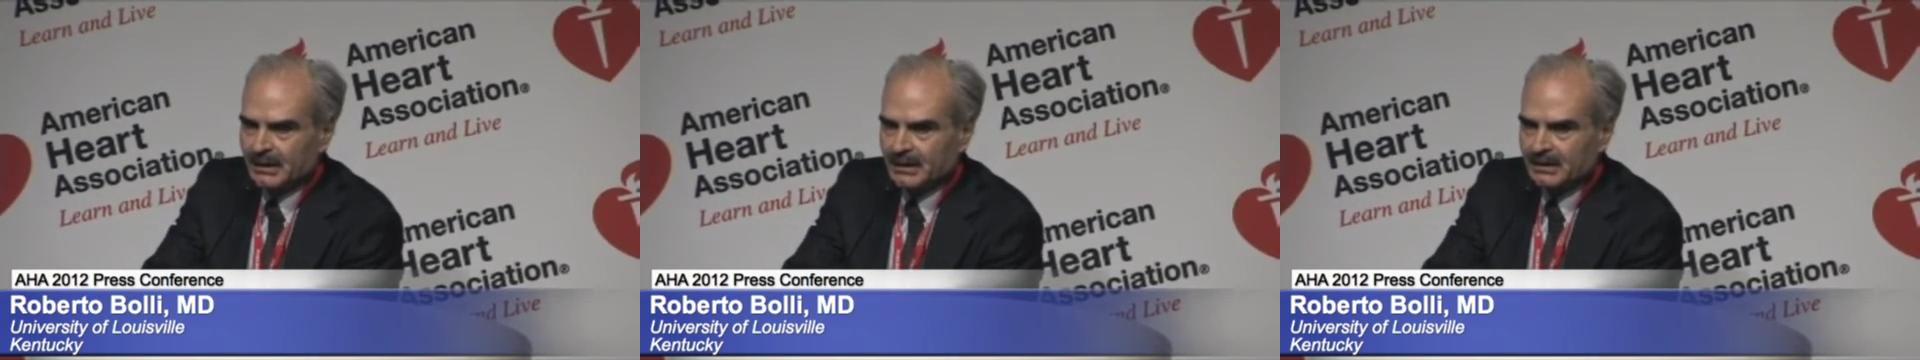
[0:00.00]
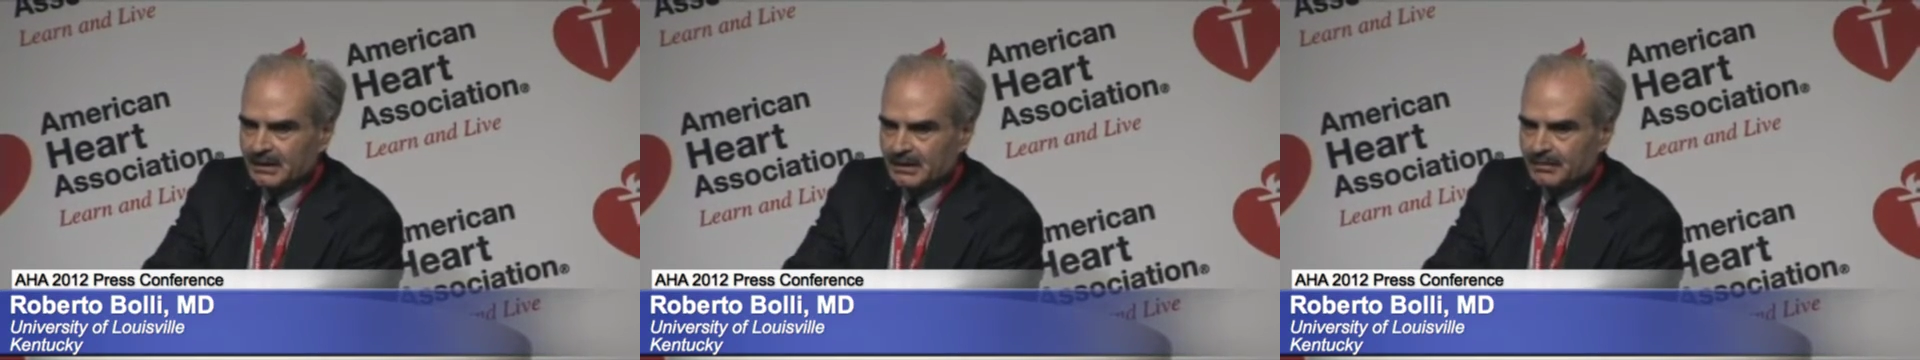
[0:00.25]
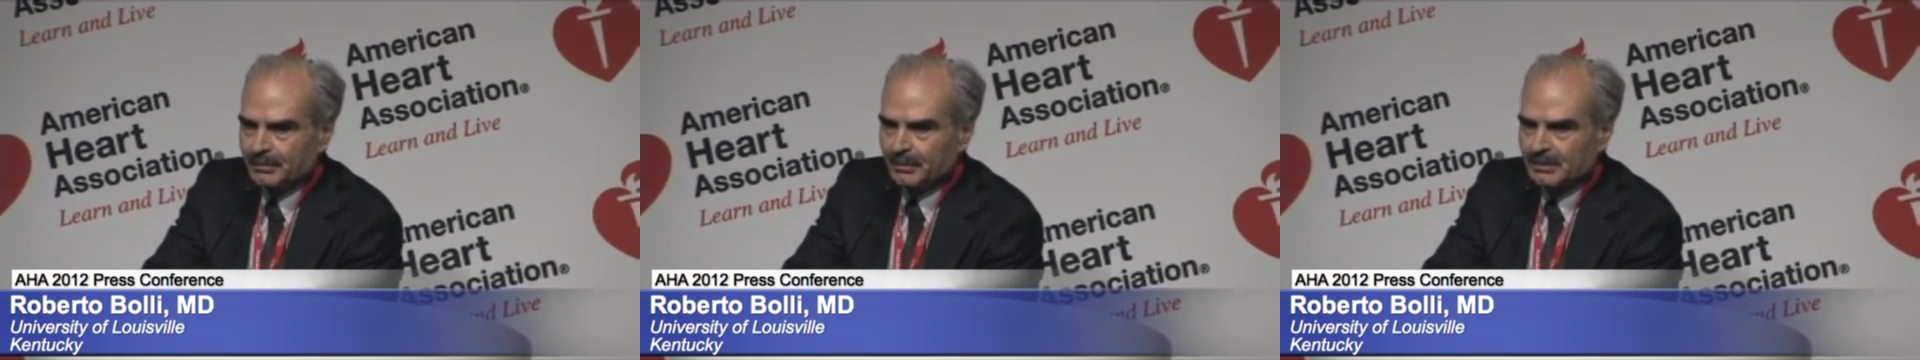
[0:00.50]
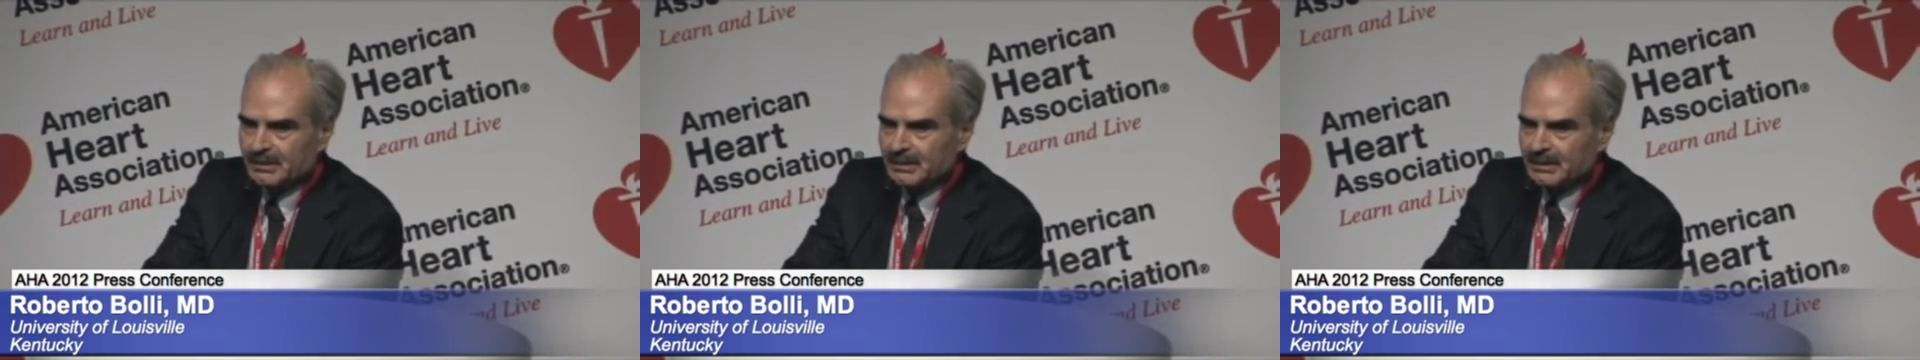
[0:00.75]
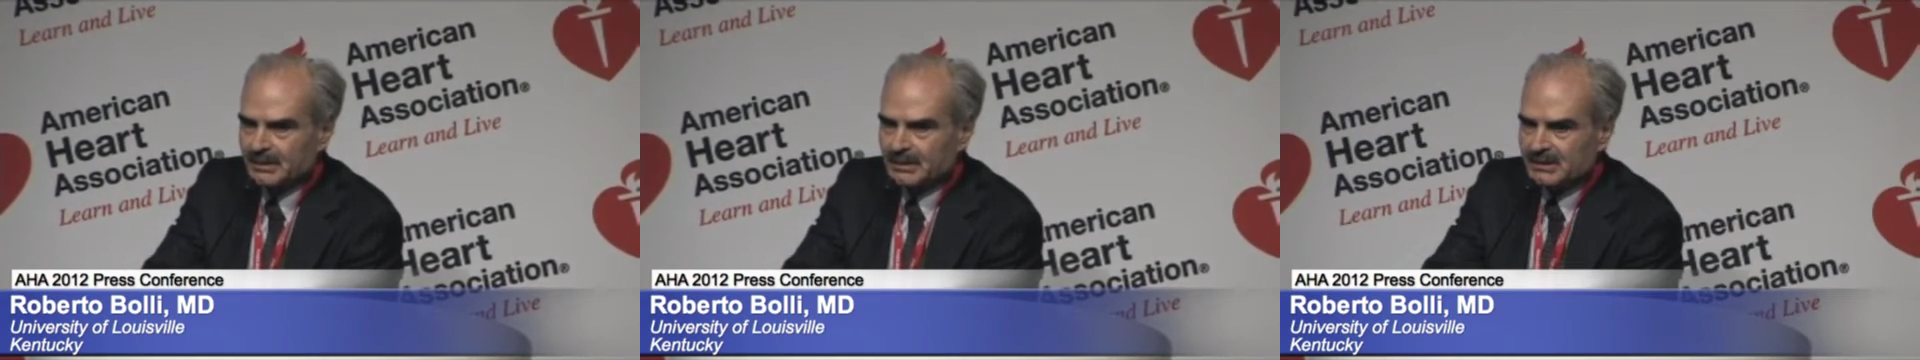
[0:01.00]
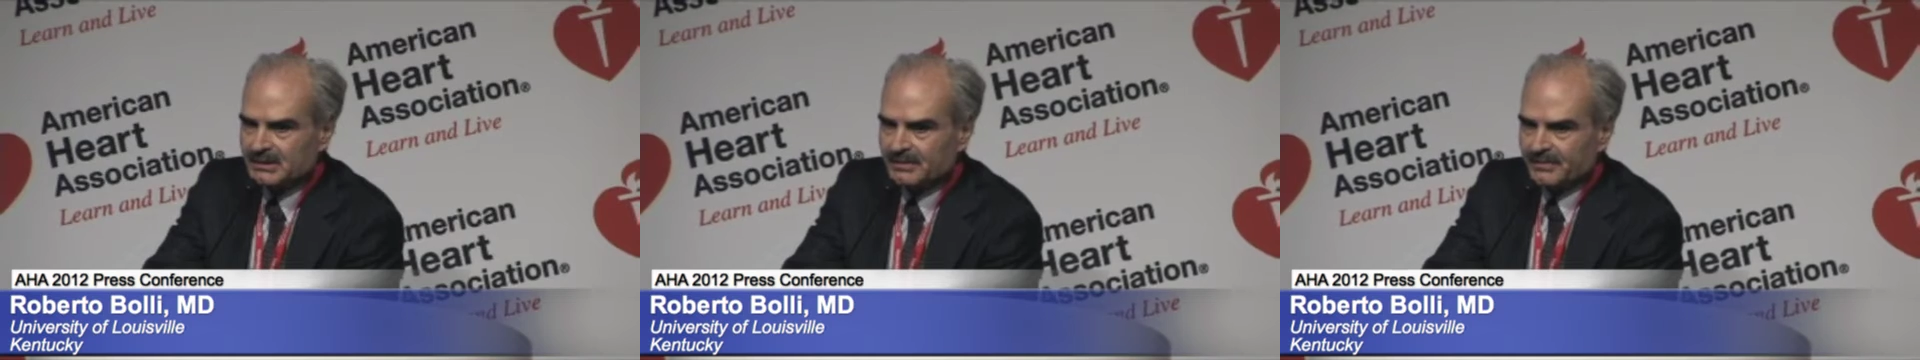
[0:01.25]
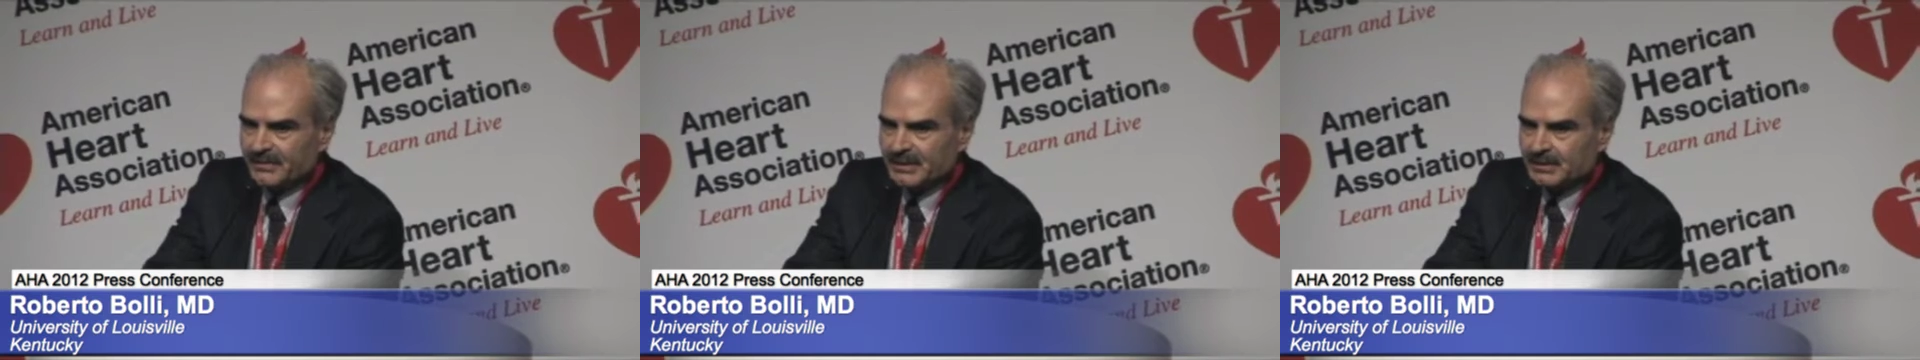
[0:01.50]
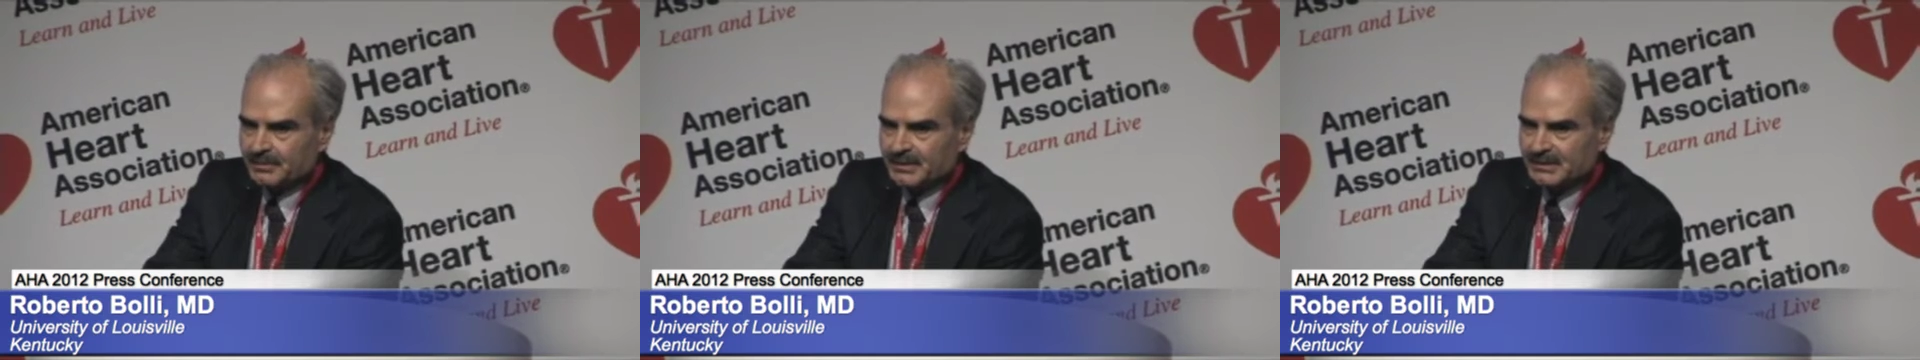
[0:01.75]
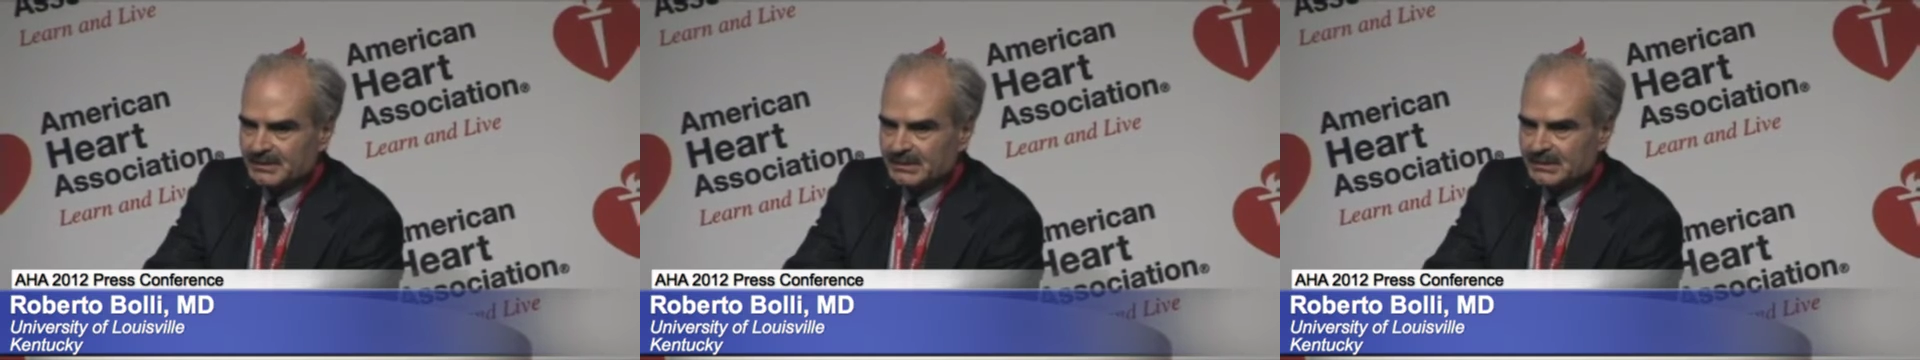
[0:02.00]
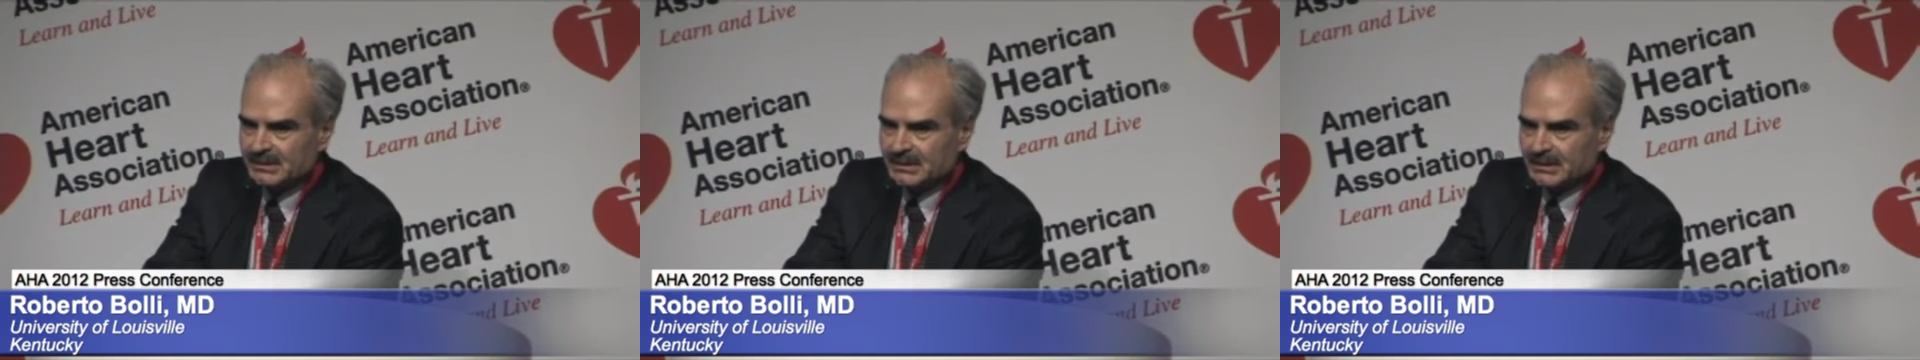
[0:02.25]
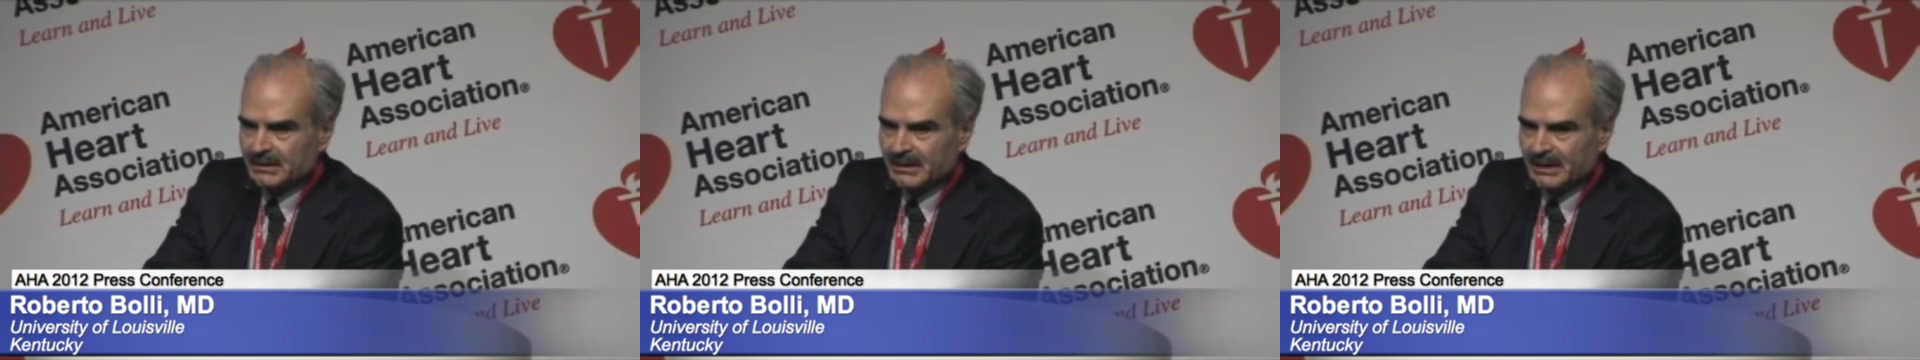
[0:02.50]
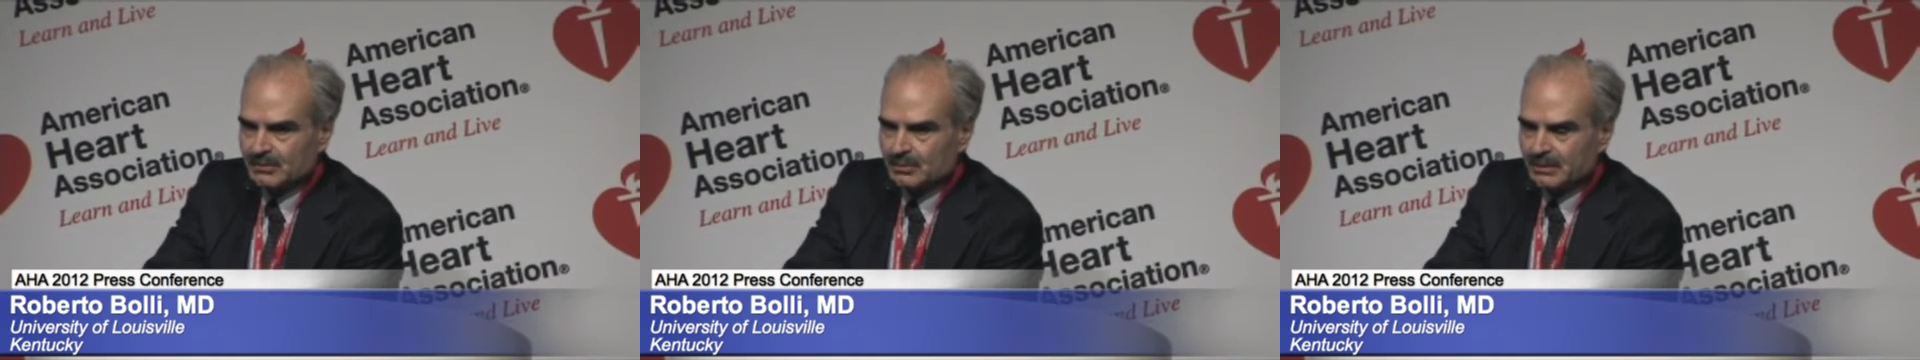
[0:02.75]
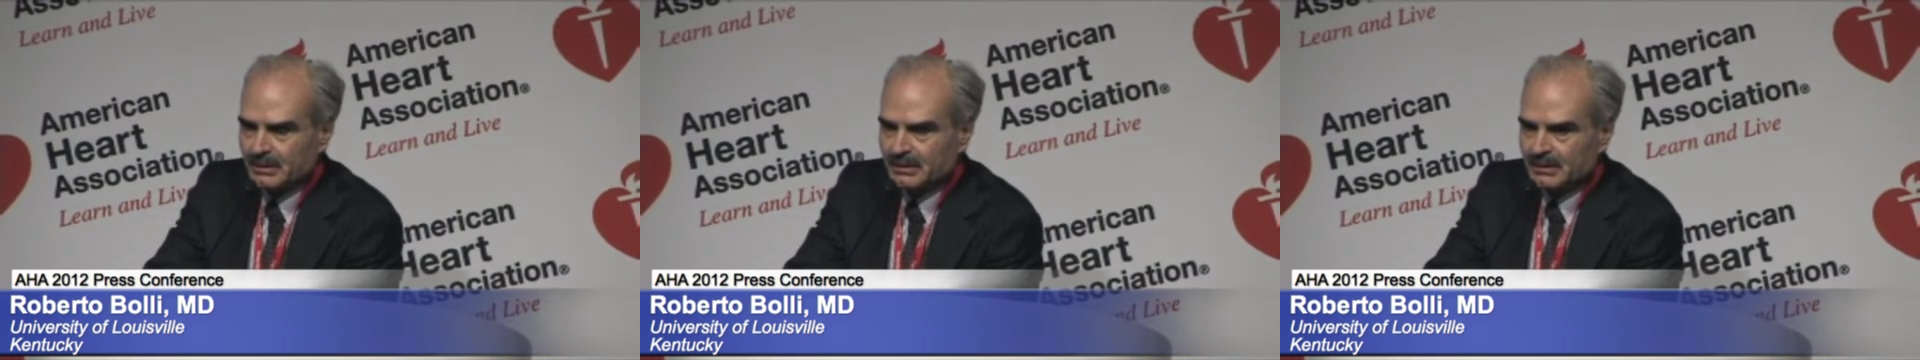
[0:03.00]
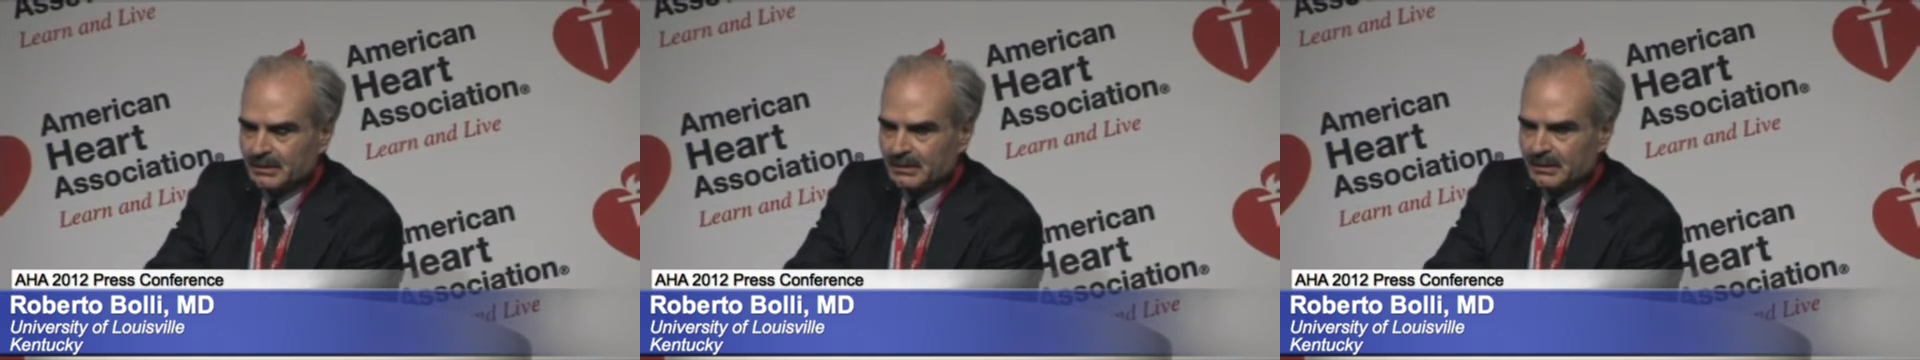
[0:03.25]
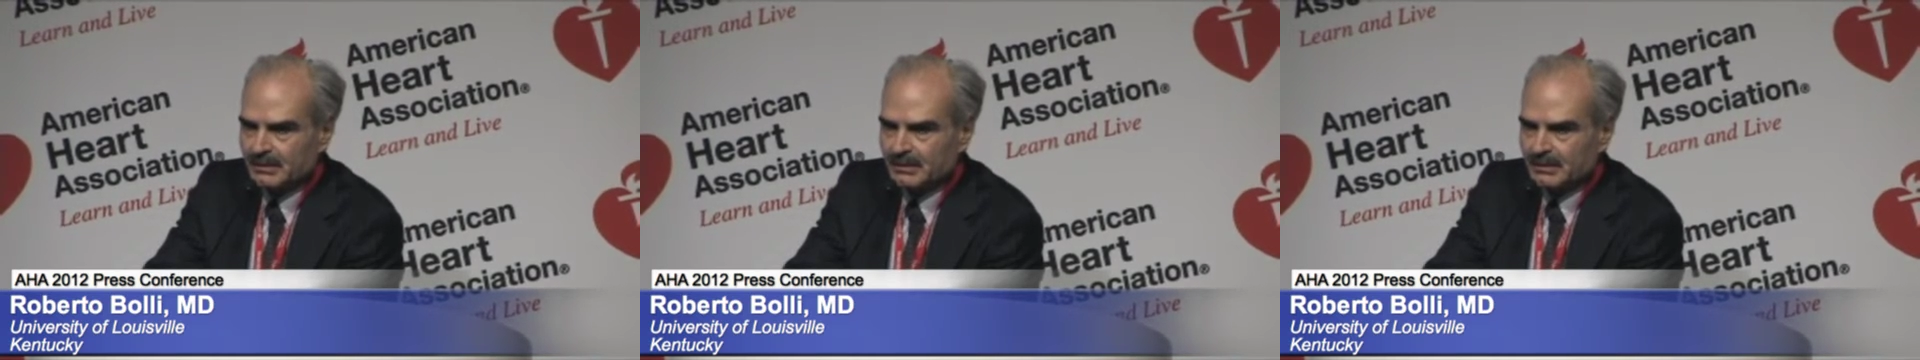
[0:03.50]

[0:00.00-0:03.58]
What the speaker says: And importantly, this effect persisted and actually